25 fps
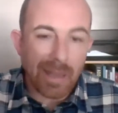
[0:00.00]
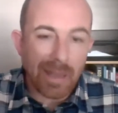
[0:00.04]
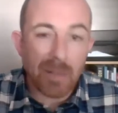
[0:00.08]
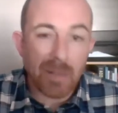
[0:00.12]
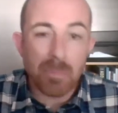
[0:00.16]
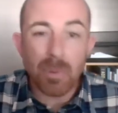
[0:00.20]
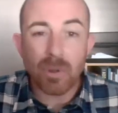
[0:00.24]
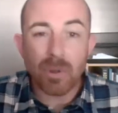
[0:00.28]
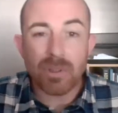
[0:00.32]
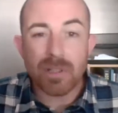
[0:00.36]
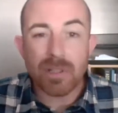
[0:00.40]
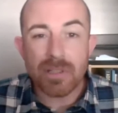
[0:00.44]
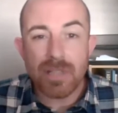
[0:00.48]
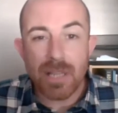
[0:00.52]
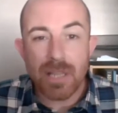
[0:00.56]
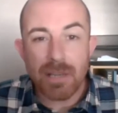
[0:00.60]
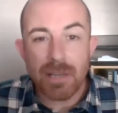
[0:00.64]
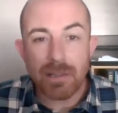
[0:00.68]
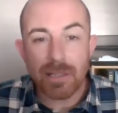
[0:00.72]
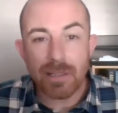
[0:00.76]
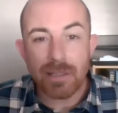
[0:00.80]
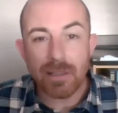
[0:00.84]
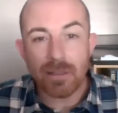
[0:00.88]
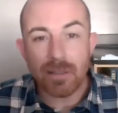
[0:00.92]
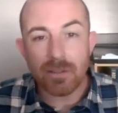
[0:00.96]
I booked a
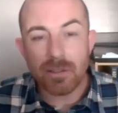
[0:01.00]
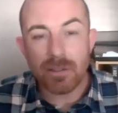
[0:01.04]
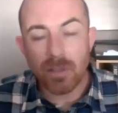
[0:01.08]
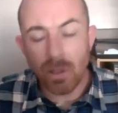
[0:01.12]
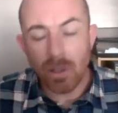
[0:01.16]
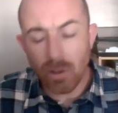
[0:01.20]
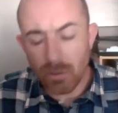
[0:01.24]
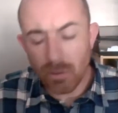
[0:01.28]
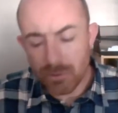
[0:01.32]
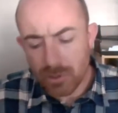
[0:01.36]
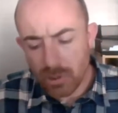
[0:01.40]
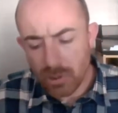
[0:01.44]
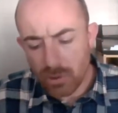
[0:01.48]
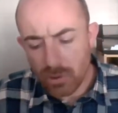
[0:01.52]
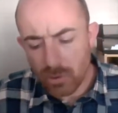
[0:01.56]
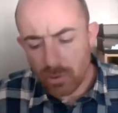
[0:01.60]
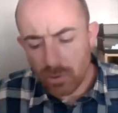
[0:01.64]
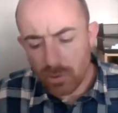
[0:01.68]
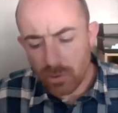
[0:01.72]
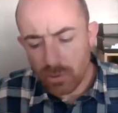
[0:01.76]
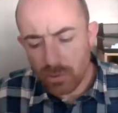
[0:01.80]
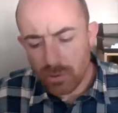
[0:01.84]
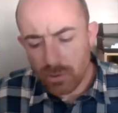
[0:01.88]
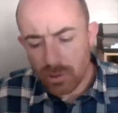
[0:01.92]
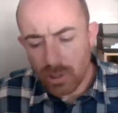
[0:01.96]
ticket
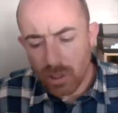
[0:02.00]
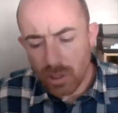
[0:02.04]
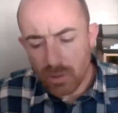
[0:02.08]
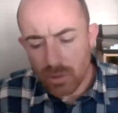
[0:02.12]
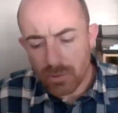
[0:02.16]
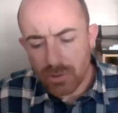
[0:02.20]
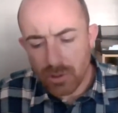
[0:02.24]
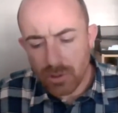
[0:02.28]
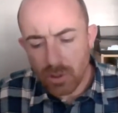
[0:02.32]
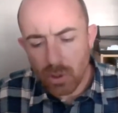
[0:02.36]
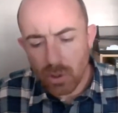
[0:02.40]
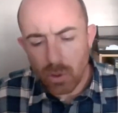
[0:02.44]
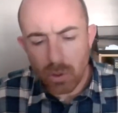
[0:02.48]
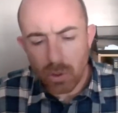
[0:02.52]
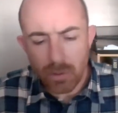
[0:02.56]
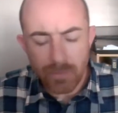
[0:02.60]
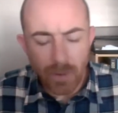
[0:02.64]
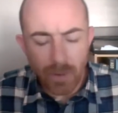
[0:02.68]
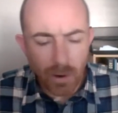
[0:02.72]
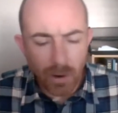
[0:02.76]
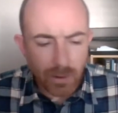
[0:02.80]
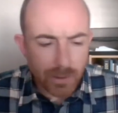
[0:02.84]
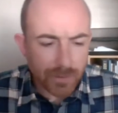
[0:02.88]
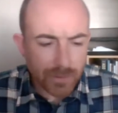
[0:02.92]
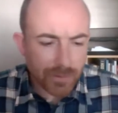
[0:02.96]
to go to the Hook
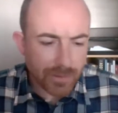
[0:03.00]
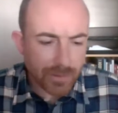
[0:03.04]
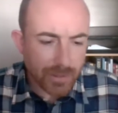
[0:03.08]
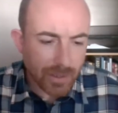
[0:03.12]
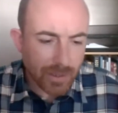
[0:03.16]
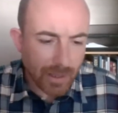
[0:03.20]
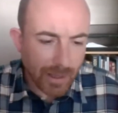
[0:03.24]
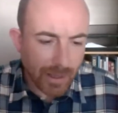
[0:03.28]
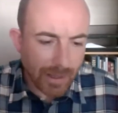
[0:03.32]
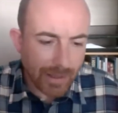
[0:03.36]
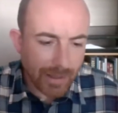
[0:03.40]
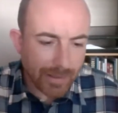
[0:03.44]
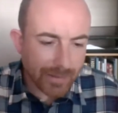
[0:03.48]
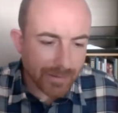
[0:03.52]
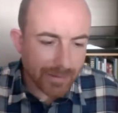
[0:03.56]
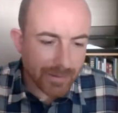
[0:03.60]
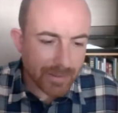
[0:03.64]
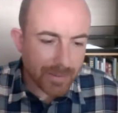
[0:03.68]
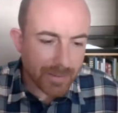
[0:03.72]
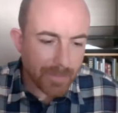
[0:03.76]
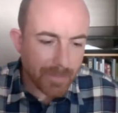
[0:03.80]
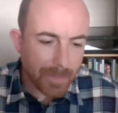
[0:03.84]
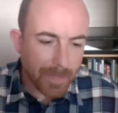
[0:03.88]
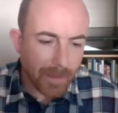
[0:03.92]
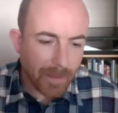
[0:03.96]
of Holland.
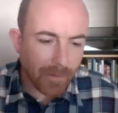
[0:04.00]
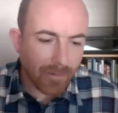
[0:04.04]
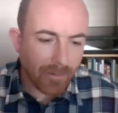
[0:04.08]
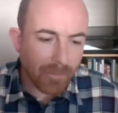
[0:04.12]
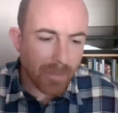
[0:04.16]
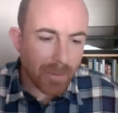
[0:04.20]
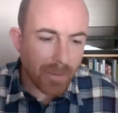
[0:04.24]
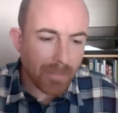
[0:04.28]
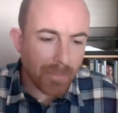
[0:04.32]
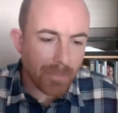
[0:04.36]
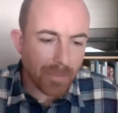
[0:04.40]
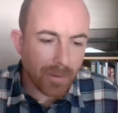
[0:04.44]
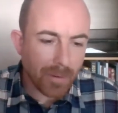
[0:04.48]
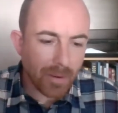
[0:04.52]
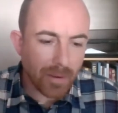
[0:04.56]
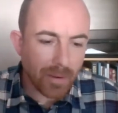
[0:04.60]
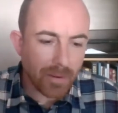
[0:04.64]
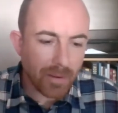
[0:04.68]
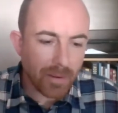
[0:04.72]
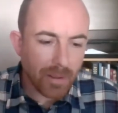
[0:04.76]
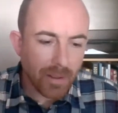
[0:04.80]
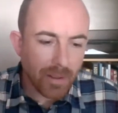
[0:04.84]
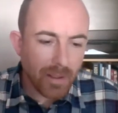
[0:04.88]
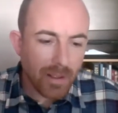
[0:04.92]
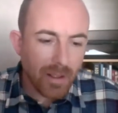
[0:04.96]
And I
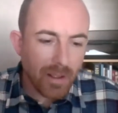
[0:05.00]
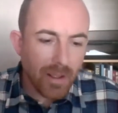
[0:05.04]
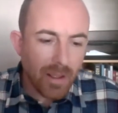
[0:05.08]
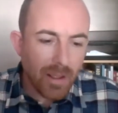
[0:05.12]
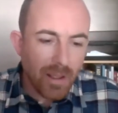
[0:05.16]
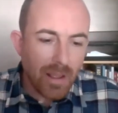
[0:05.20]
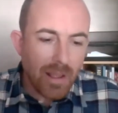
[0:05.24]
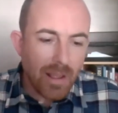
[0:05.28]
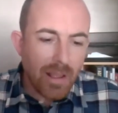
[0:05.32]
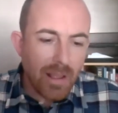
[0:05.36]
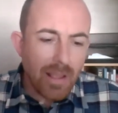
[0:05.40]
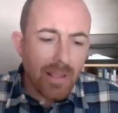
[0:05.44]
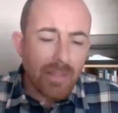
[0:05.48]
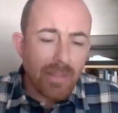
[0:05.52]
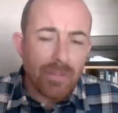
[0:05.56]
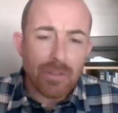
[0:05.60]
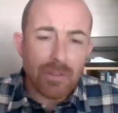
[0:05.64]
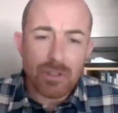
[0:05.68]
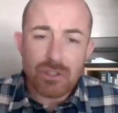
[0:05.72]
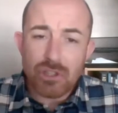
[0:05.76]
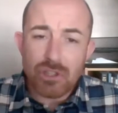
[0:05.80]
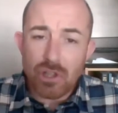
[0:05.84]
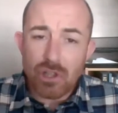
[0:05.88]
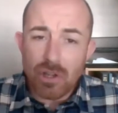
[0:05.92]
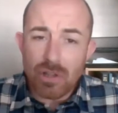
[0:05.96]
remember
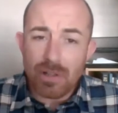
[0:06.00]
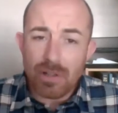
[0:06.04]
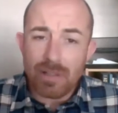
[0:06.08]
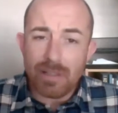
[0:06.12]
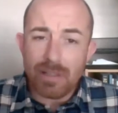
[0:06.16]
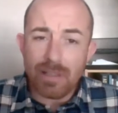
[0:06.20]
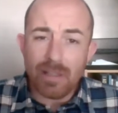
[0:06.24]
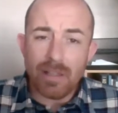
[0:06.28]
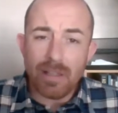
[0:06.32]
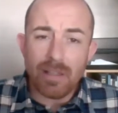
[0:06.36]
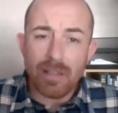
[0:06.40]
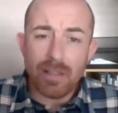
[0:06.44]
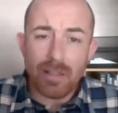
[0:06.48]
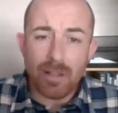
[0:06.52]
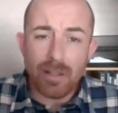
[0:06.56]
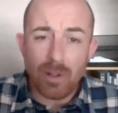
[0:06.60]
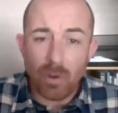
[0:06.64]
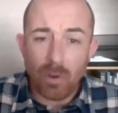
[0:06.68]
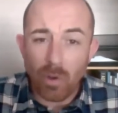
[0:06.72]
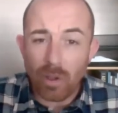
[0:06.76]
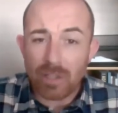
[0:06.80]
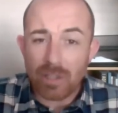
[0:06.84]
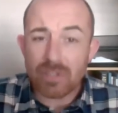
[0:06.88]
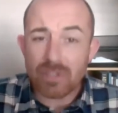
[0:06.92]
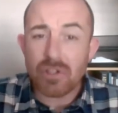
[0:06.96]
this journey,
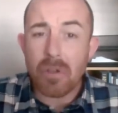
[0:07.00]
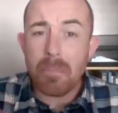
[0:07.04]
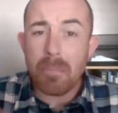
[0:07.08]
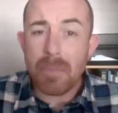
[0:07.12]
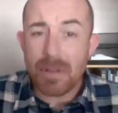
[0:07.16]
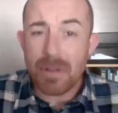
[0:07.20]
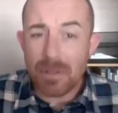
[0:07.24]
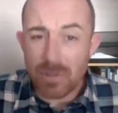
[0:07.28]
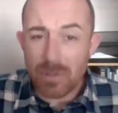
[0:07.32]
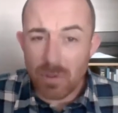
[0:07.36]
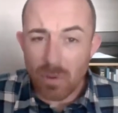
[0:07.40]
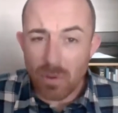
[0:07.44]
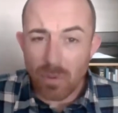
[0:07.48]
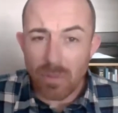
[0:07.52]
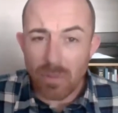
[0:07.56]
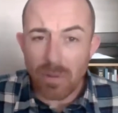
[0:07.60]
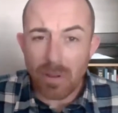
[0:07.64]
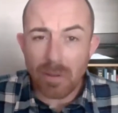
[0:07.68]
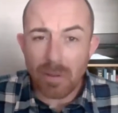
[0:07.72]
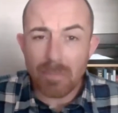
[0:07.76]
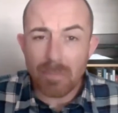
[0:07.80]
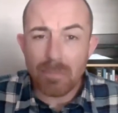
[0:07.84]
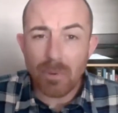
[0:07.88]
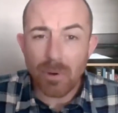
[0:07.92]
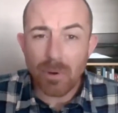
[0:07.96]
like so many
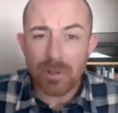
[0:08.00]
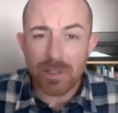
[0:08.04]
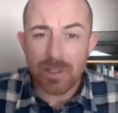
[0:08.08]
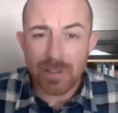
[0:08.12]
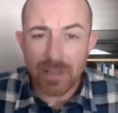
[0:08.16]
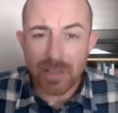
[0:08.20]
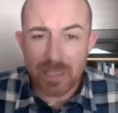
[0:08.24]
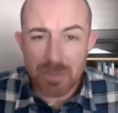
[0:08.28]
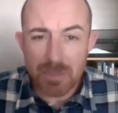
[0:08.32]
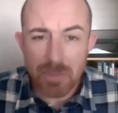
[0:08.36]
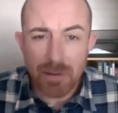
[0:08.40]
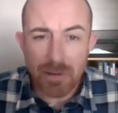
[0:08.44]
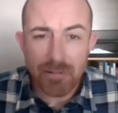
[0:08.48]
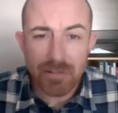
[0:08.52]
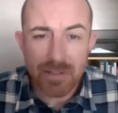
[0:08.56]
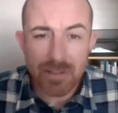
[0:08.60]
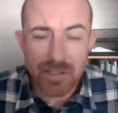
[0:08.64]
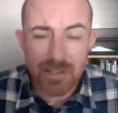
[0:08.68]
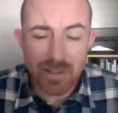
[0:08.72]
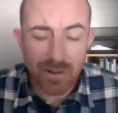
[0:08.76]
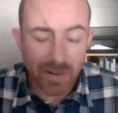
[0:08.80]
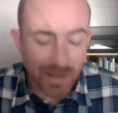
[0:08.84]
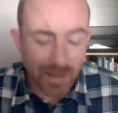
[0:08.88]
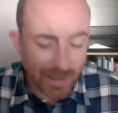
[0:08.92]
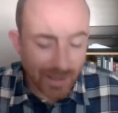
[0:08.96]
other poignant
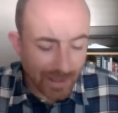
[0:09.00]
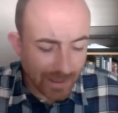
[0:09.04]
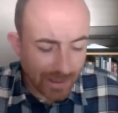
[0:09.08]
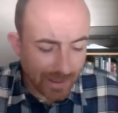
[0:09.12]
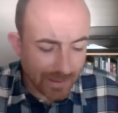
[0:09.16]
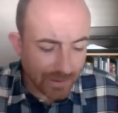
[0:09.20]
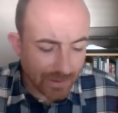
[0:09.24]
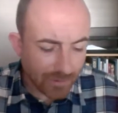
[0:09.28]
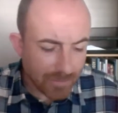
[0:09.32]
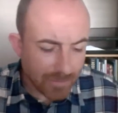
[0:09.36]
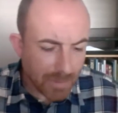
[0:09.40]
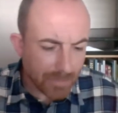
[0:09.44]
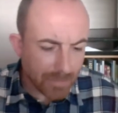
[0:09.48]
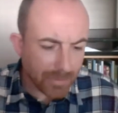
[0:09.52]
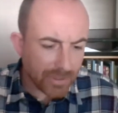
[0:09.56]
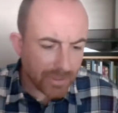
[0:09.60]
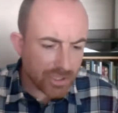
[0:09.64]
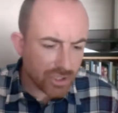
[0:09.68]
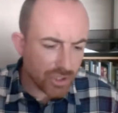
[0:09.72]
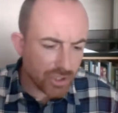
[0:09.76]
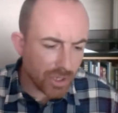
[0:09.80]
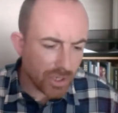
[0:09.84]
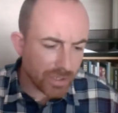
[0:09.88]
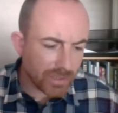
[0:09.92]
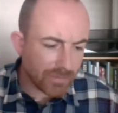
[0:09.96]
experiences I had, I remember
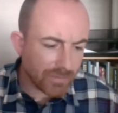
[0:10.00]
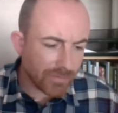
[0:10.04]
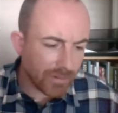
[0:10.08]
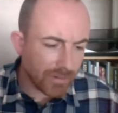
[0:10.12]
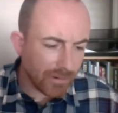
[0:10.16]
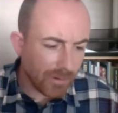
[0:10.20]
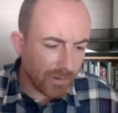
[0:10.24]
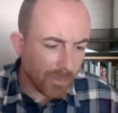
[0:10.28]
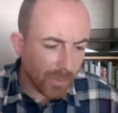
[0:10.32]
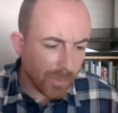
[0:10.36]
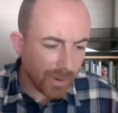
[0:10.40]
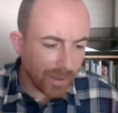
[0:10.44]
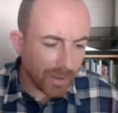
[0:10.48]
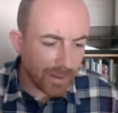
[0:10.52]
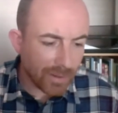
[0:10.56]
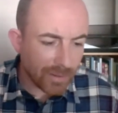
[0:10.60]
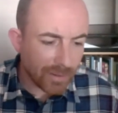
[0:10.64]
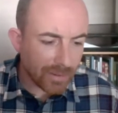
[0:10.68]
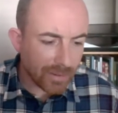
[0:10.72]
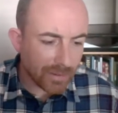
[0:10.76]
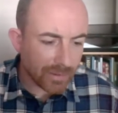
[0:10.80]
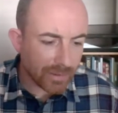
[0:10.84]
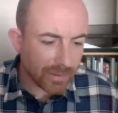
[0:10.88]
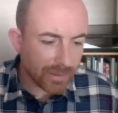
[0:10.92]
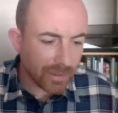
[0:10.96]
this journey very well.